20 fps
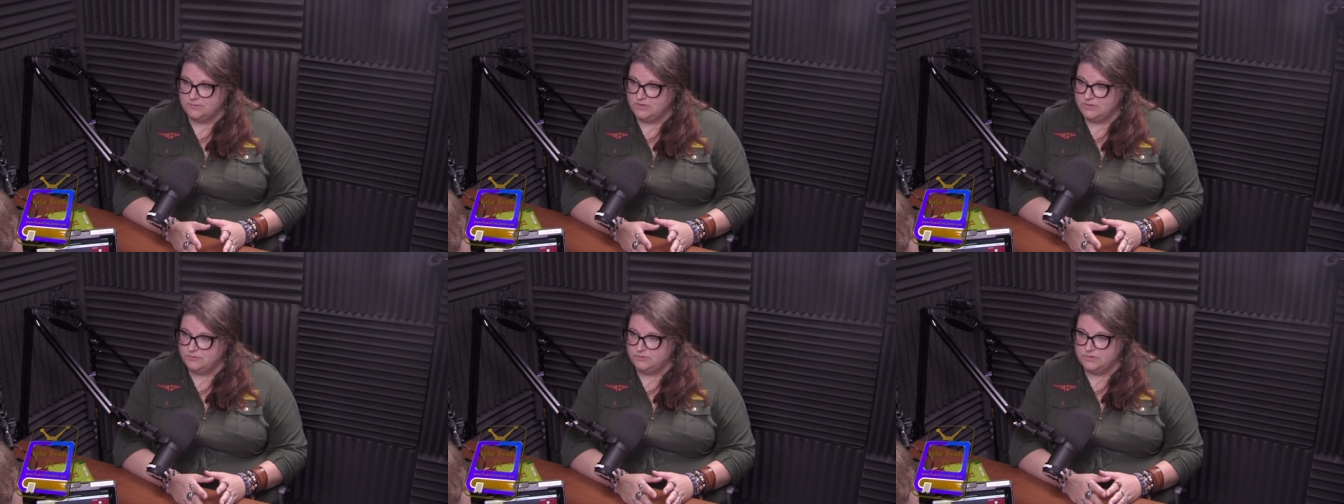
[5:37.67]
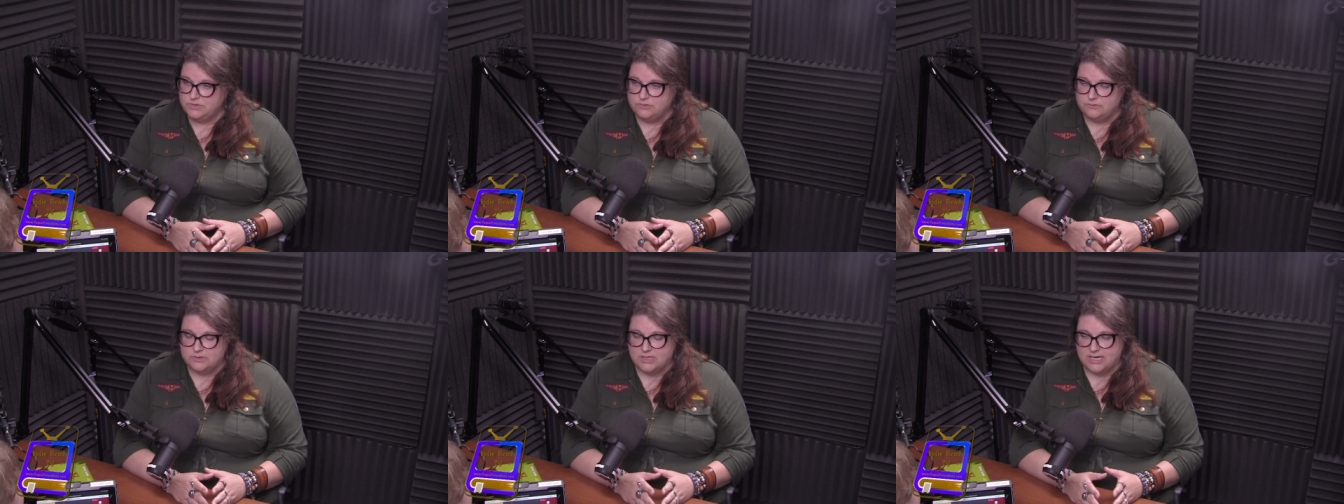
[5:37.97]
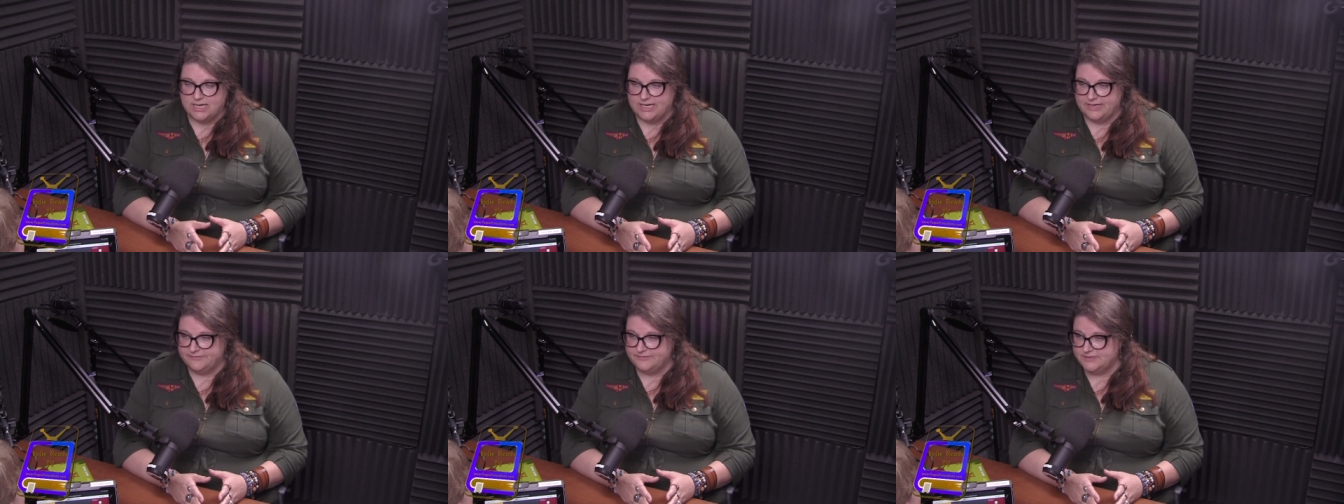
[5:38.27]
You do
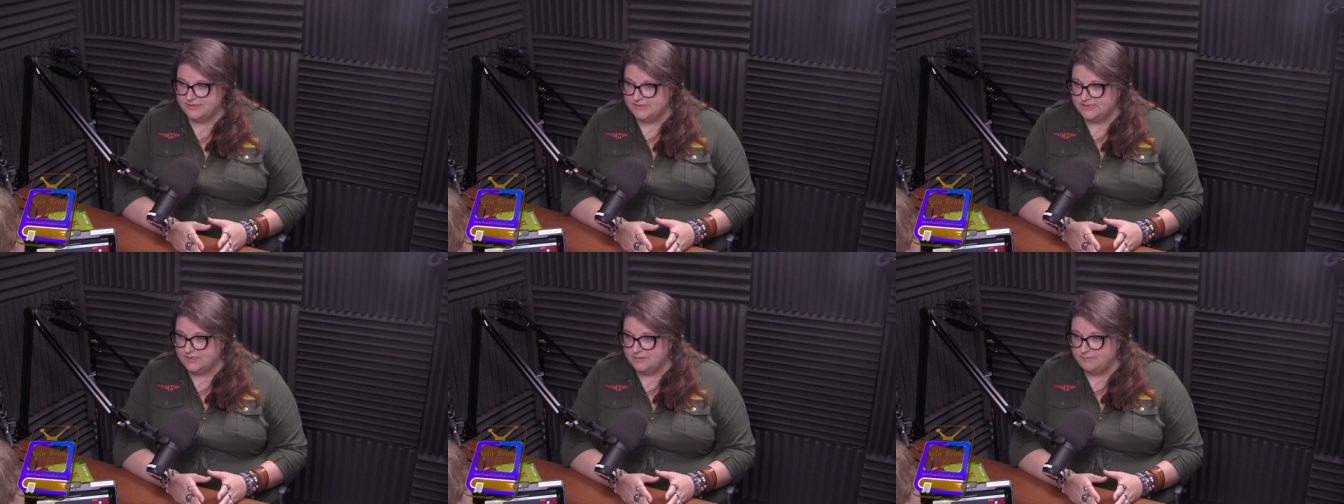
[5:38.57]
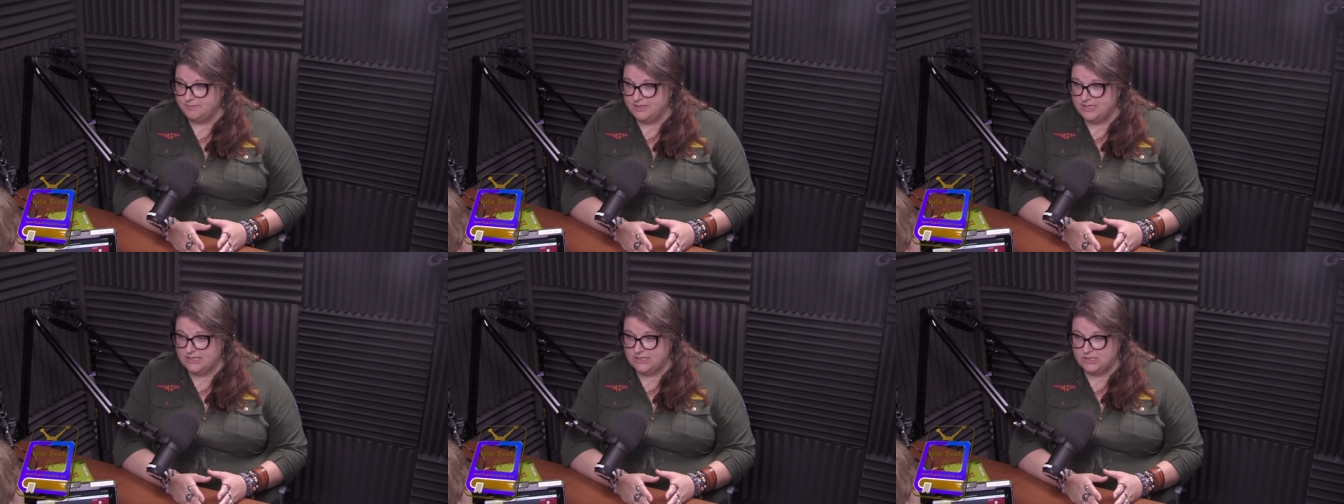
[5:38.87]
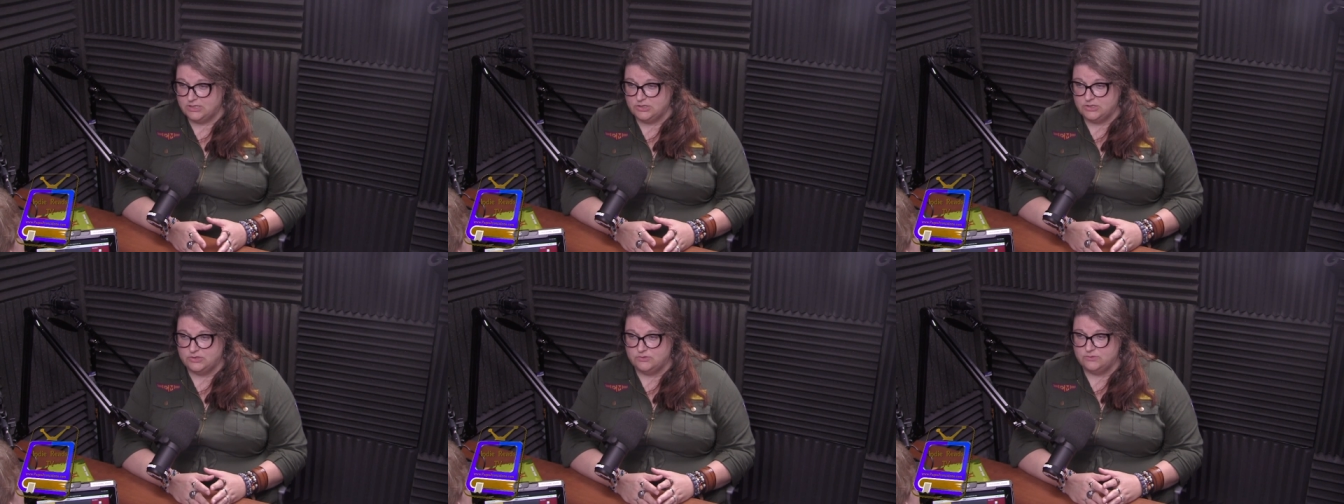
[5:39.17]
not have to submit.
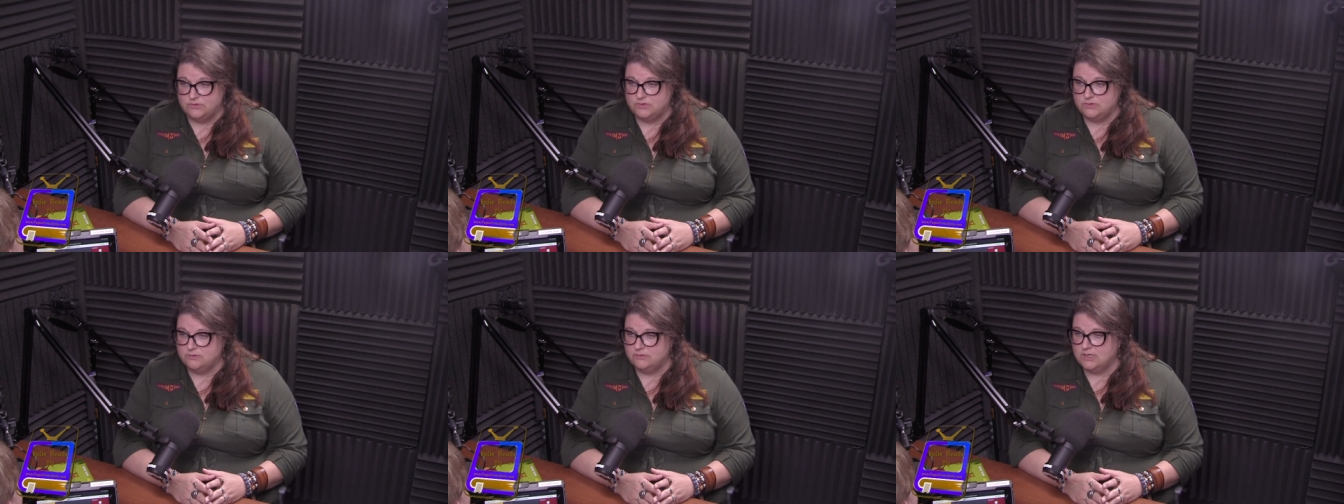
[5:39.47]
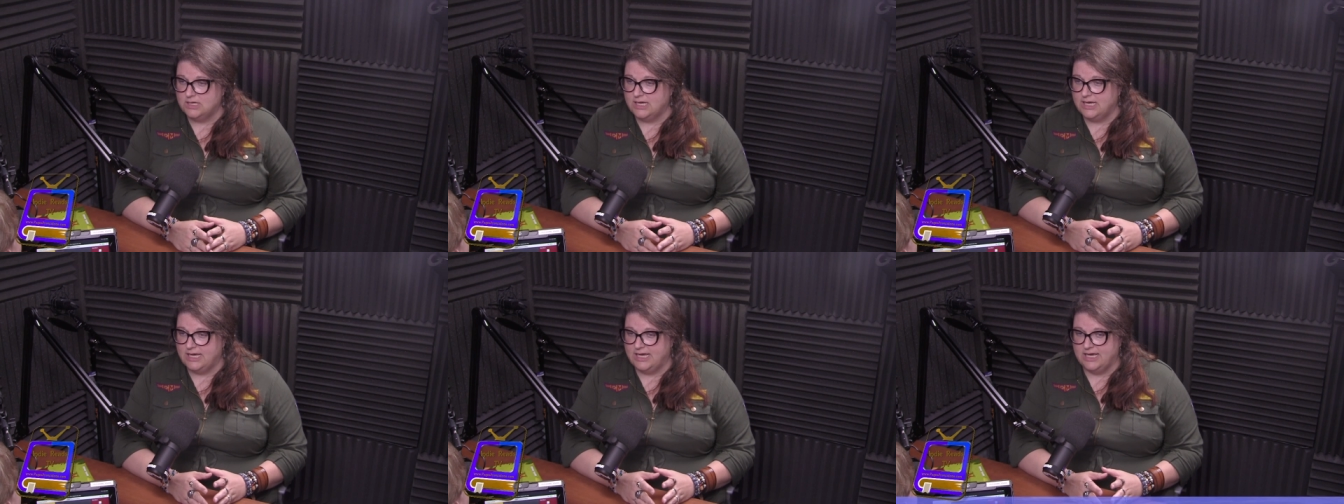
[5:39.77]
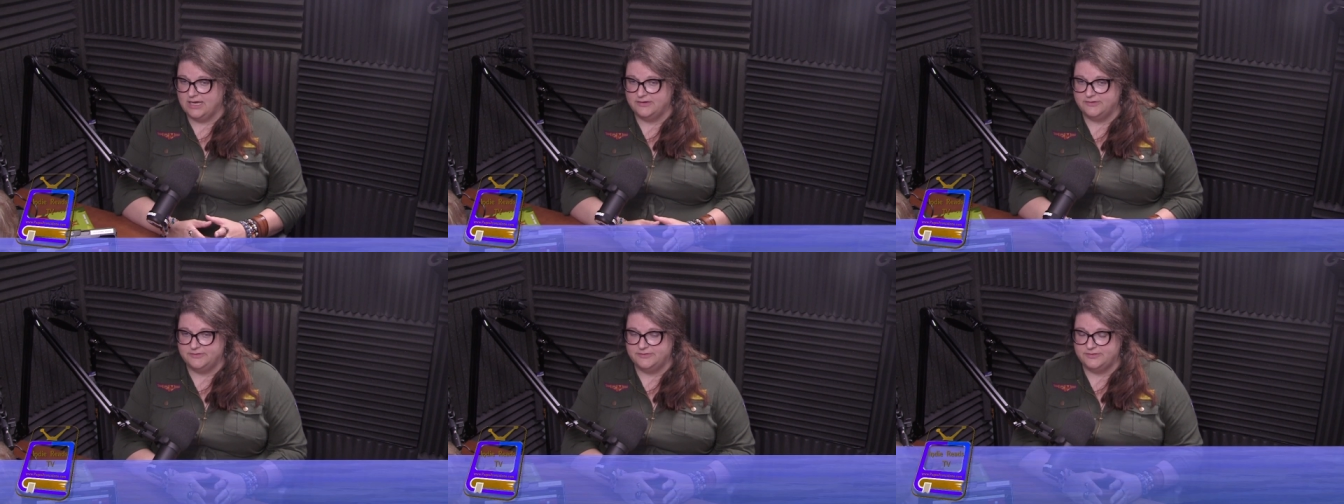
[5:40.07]
You do not
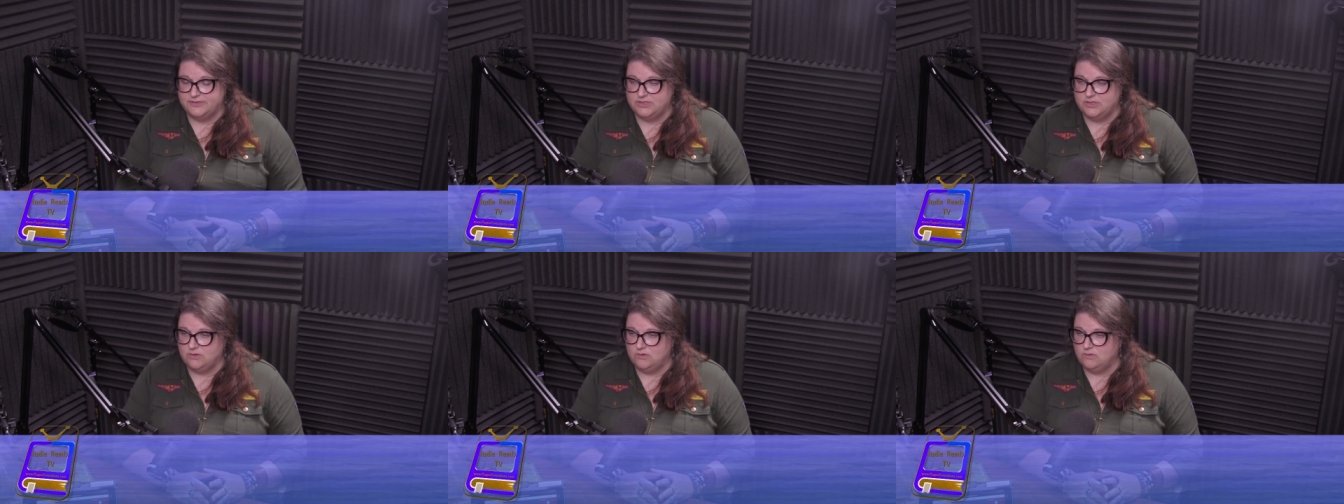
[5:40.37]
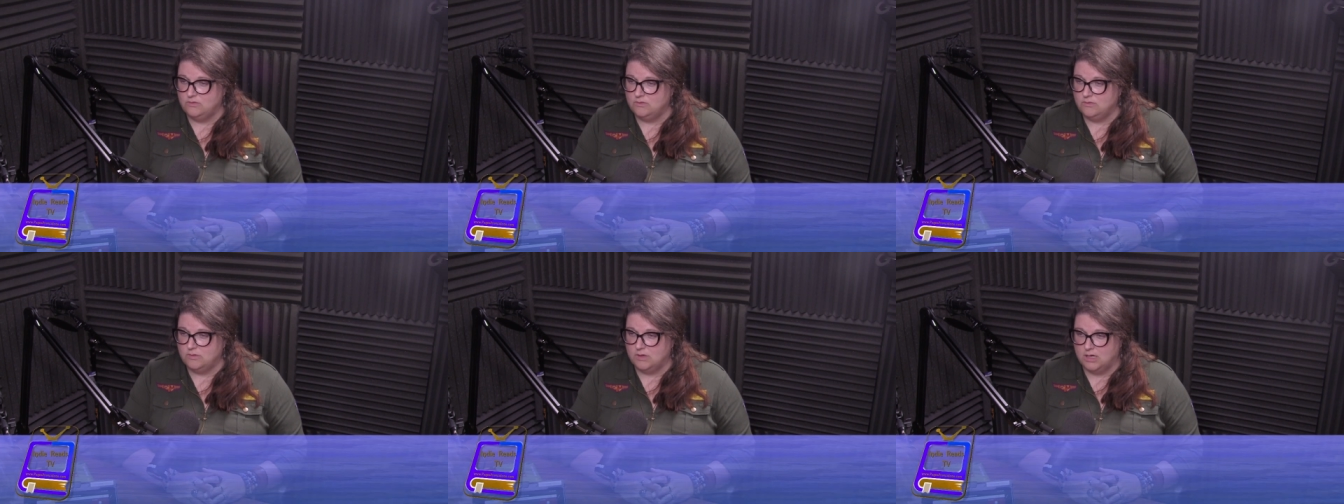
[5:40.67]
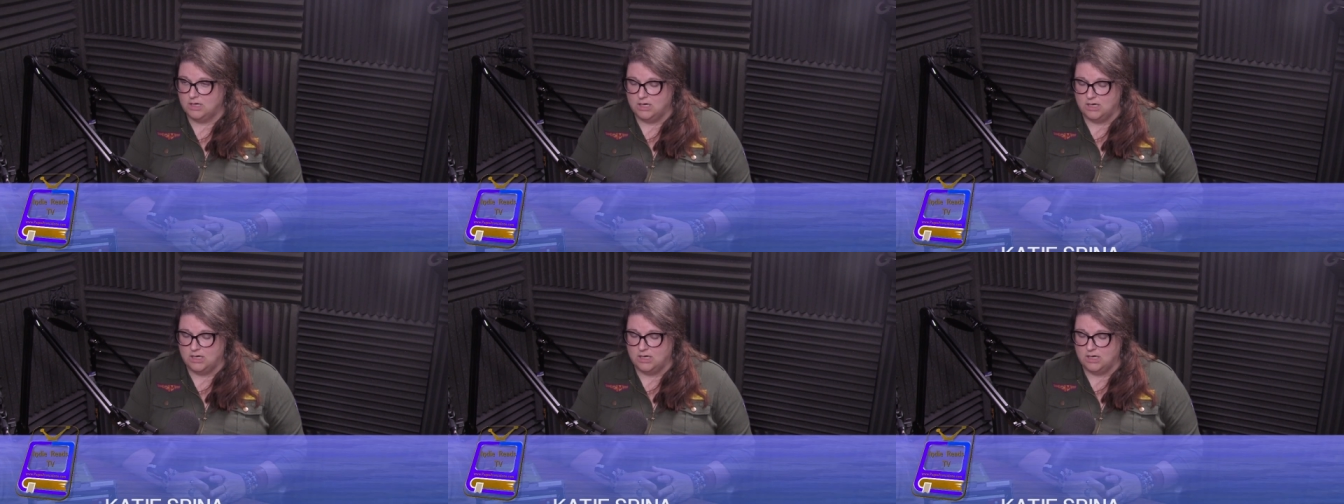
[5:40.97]
have to.